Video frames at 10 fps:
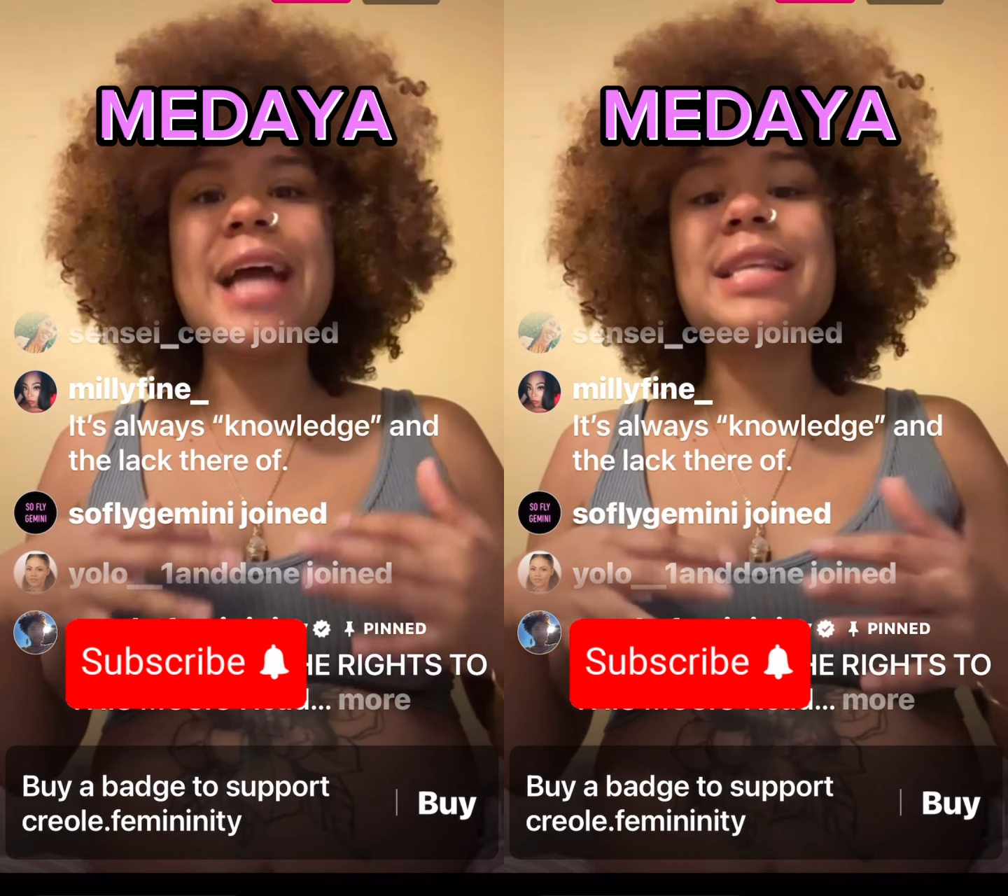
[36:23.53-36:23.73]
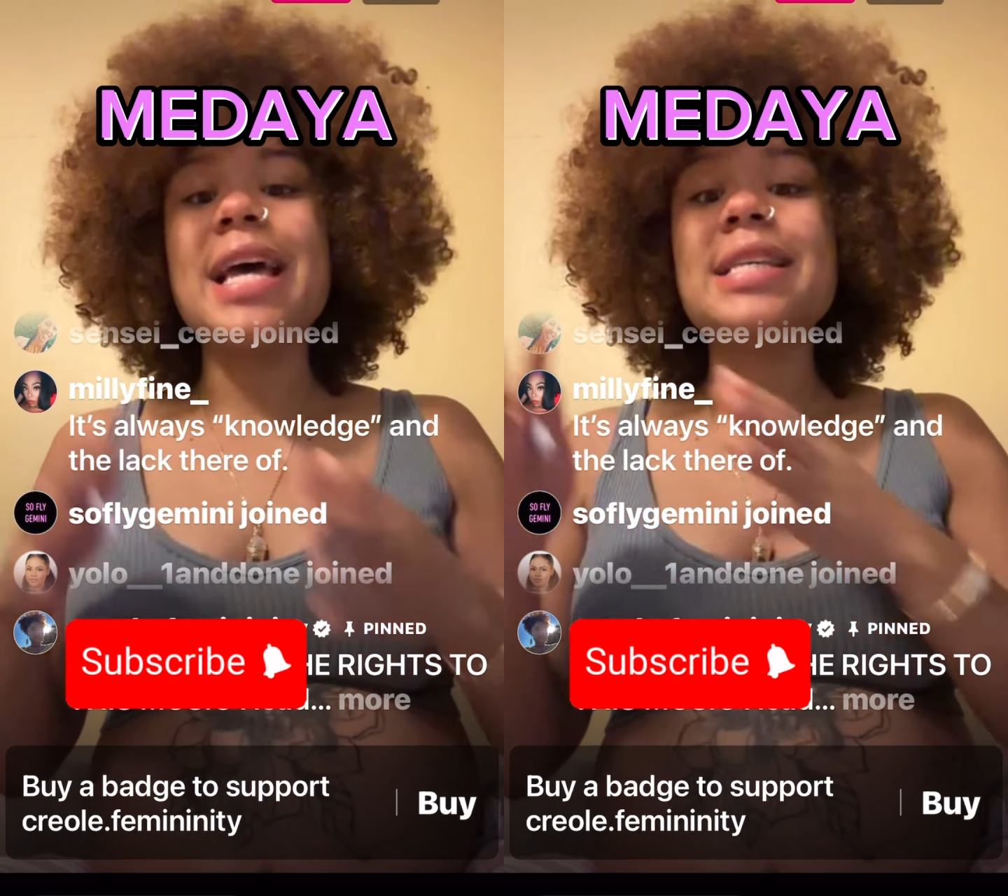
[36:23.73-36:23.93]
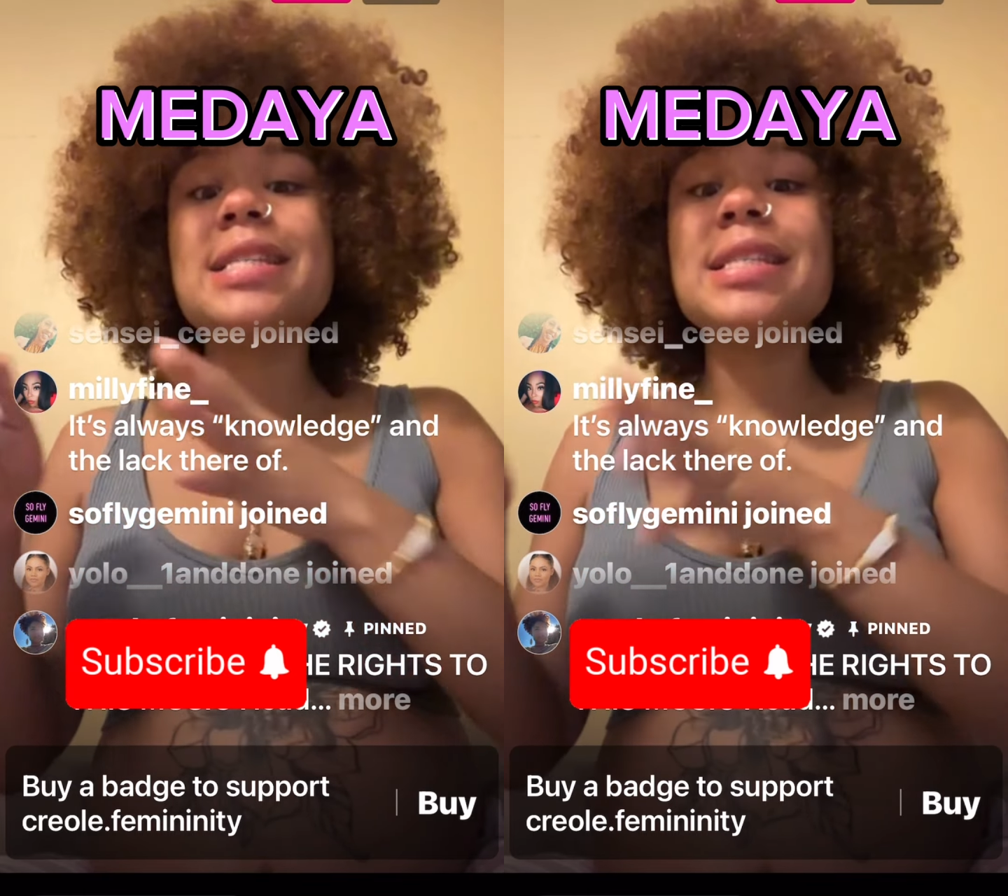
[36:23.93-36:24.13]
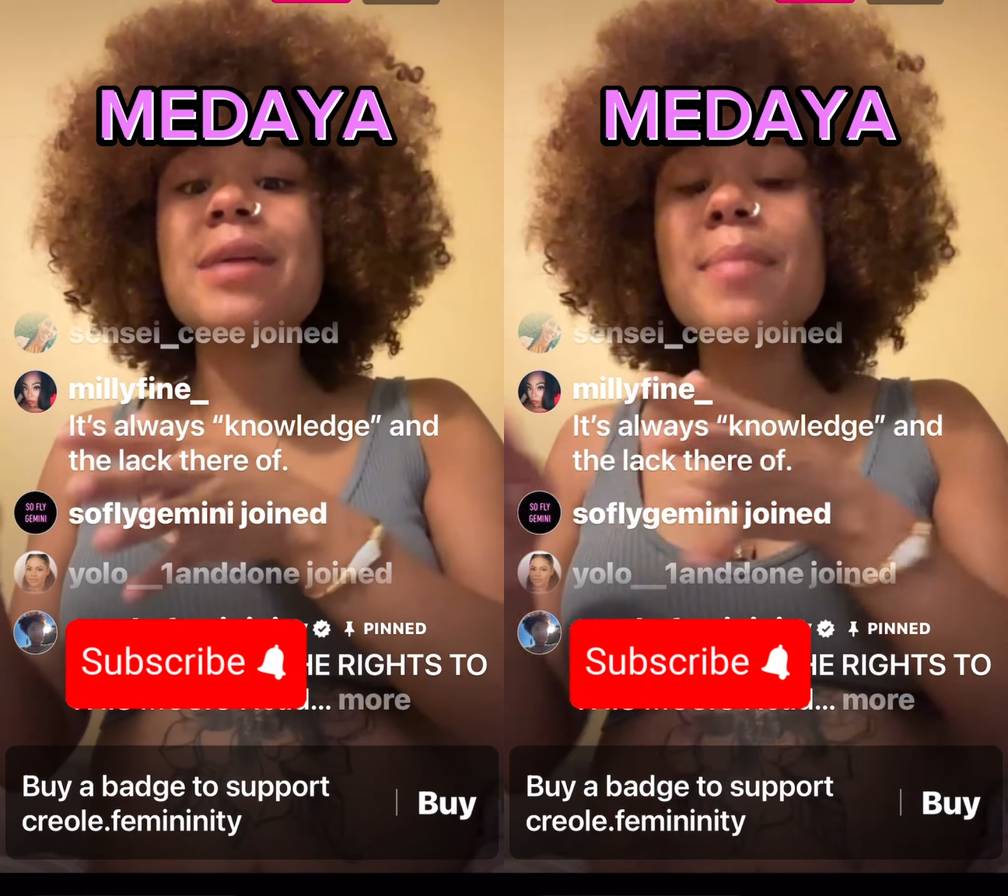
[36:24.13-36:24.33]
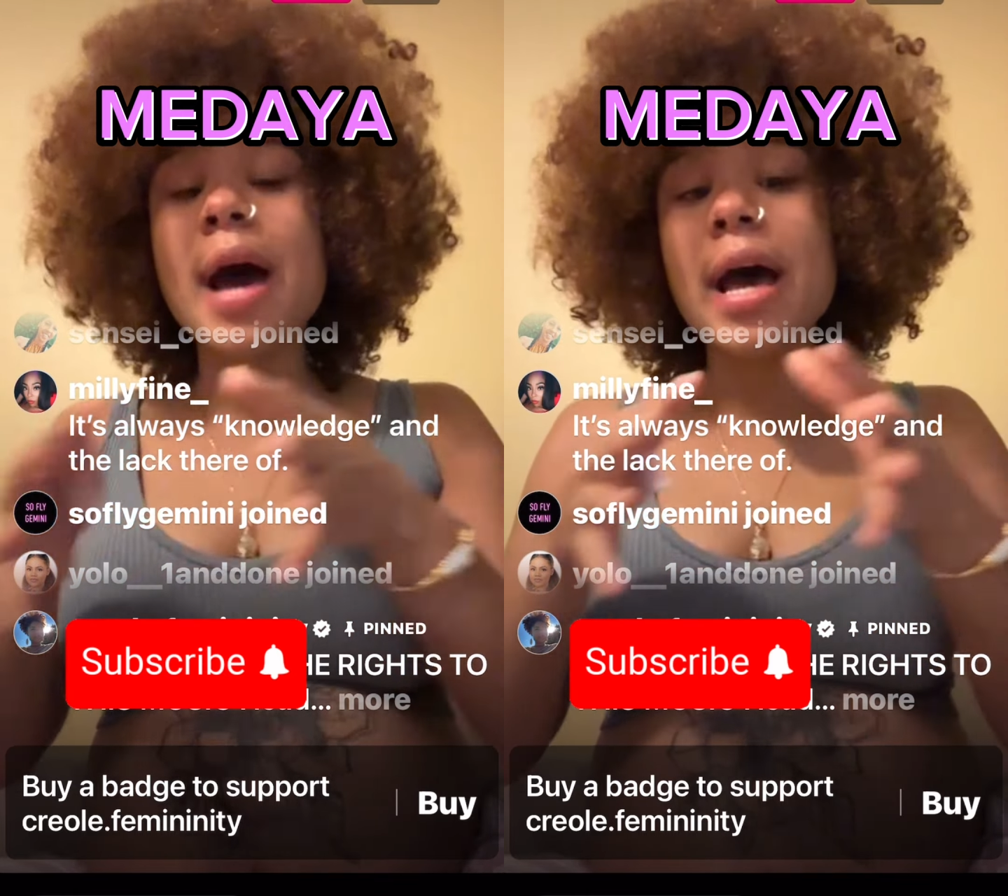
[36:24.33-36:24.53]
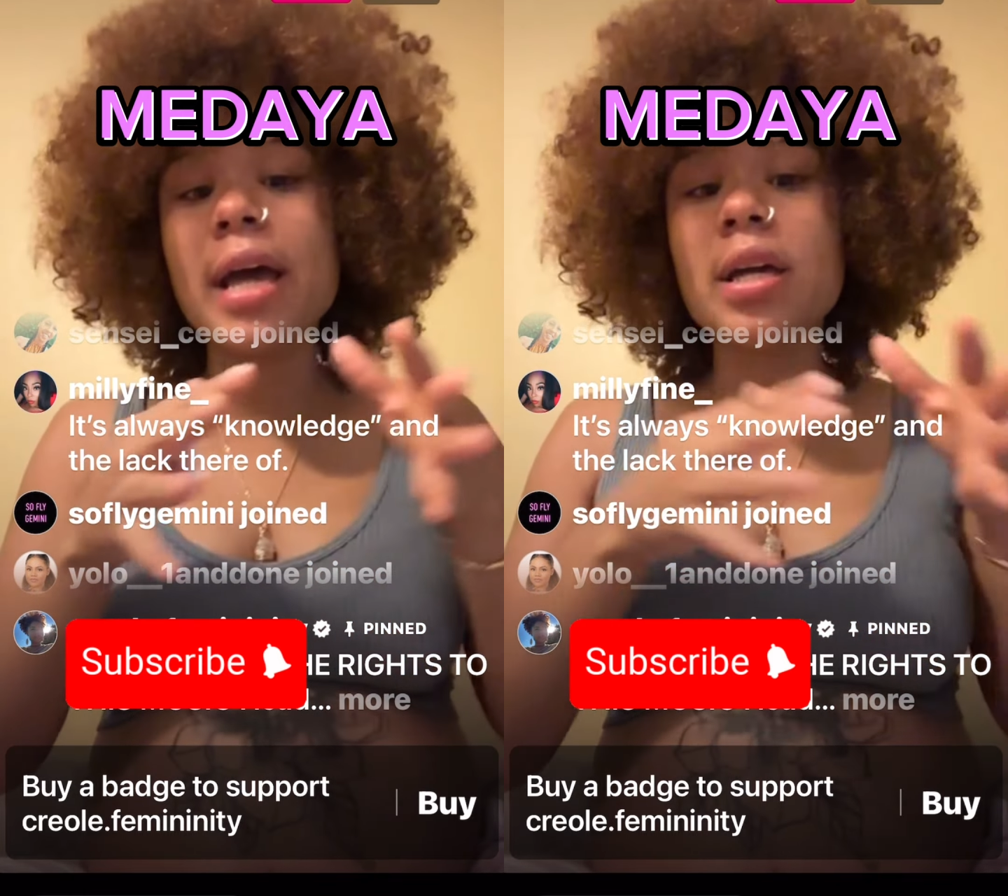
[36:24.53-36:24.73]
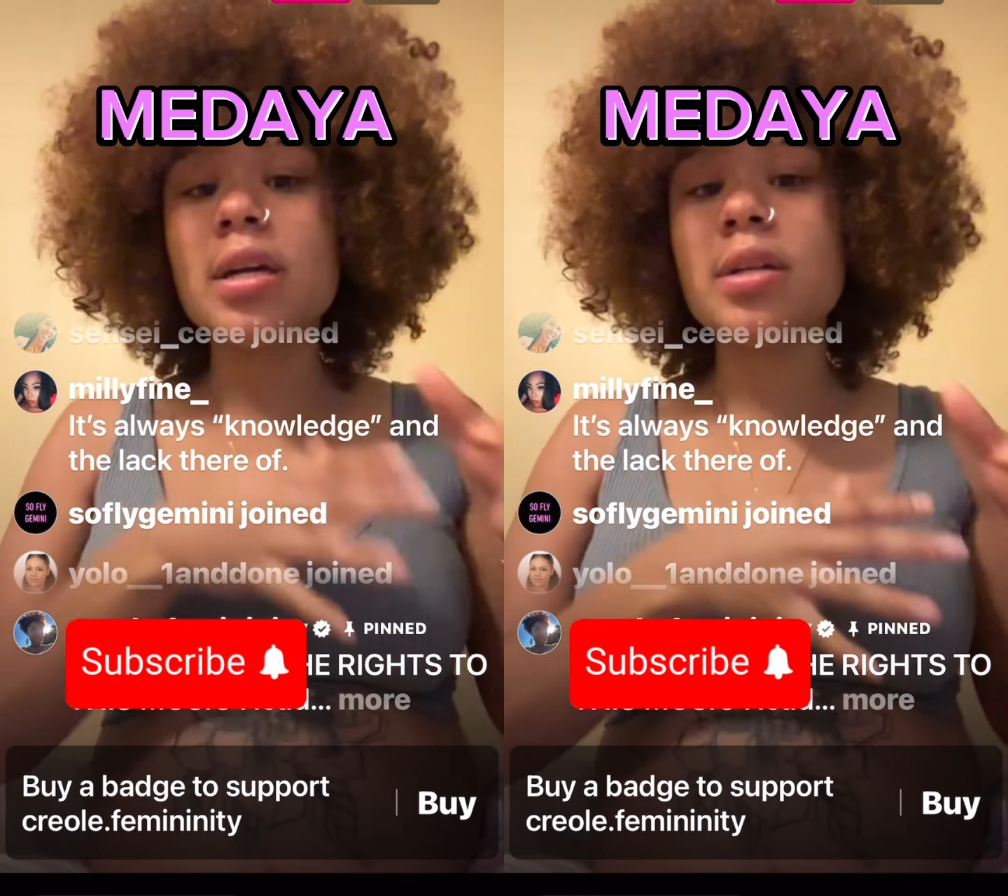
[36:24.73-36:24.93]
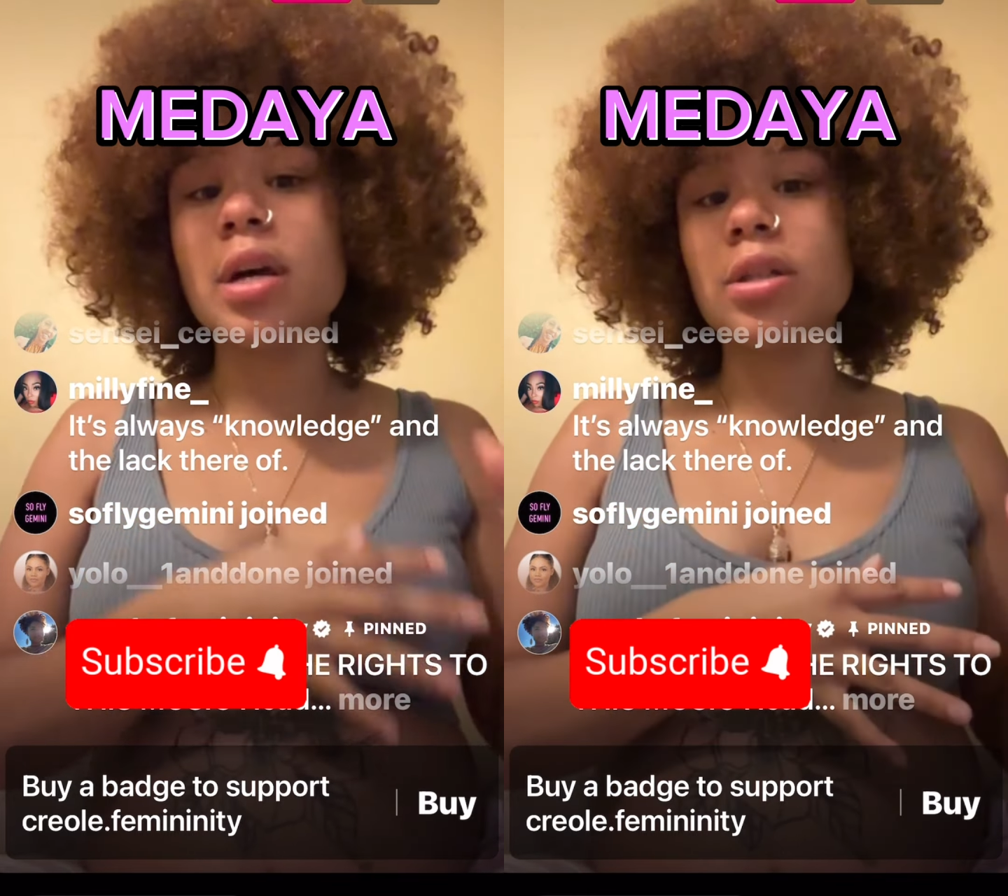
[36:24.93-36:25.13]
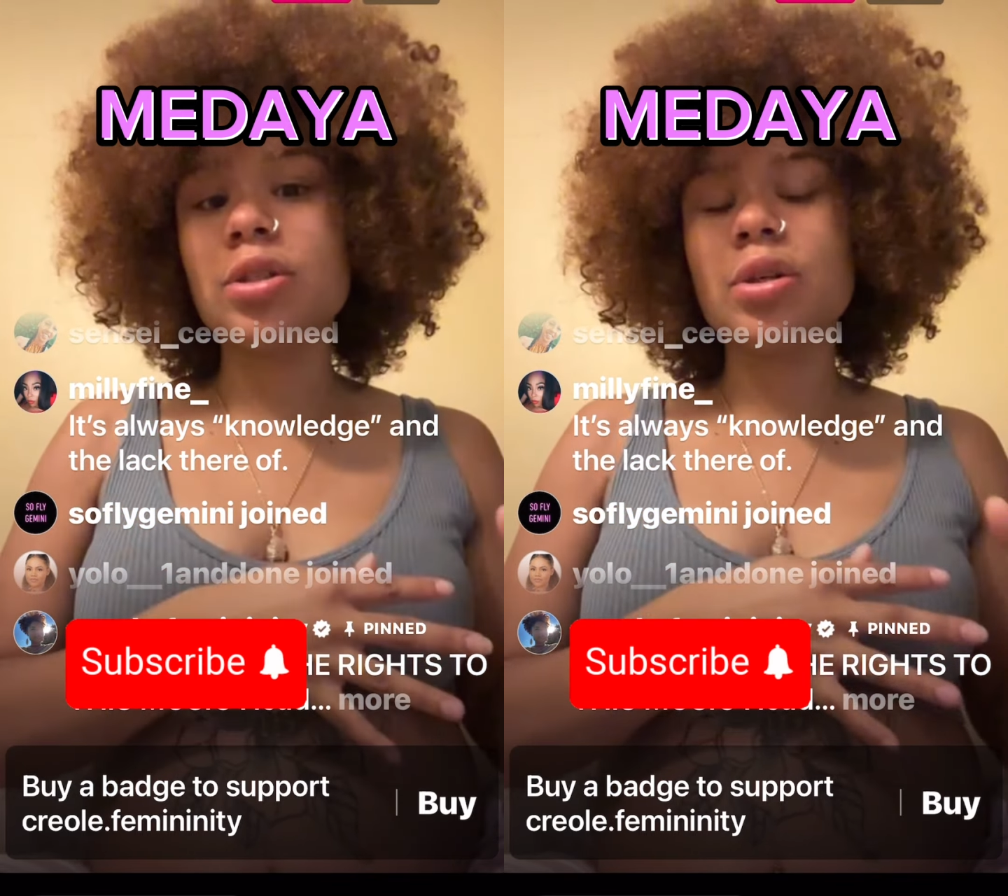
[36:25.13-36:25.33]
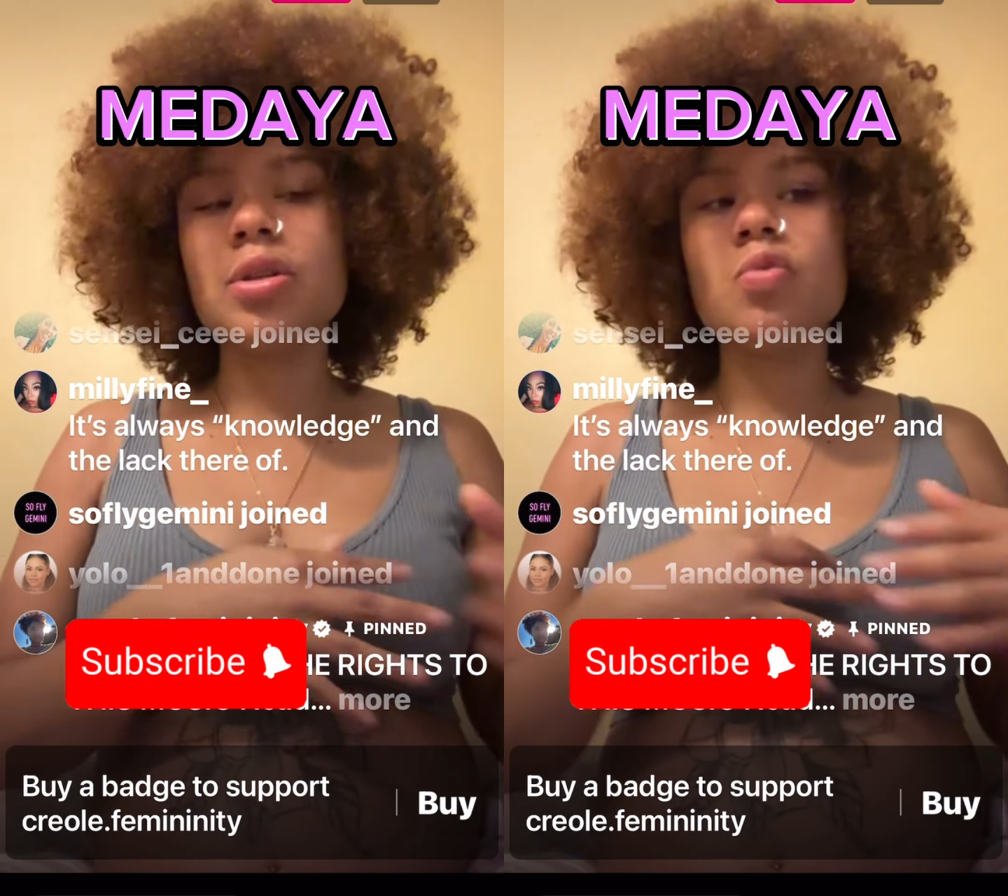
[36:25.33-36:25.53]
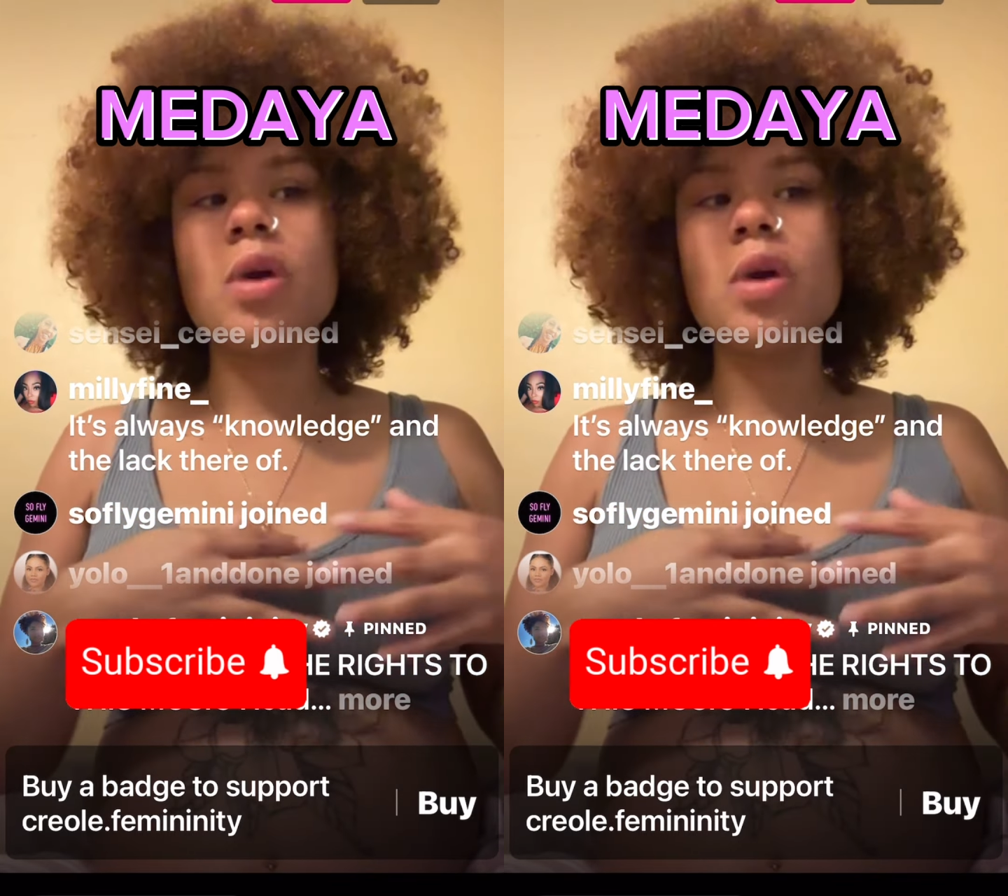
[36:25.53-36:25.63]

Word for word: act as semiconductors